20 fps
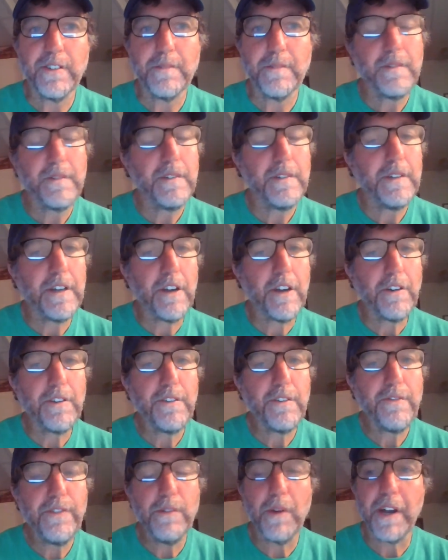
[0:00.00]
And, you know,
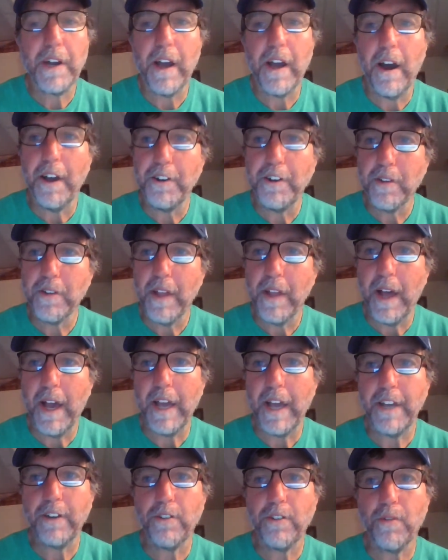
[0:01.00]
if you want to
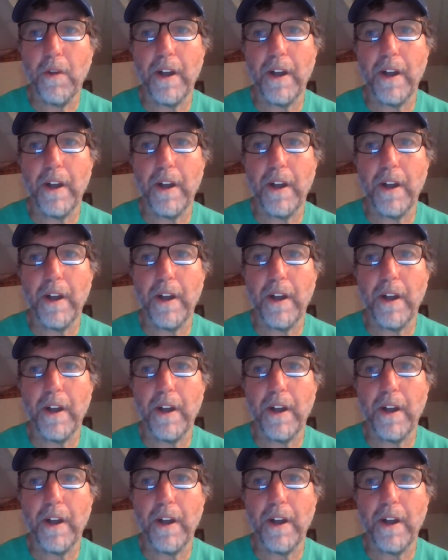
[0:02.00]
underline,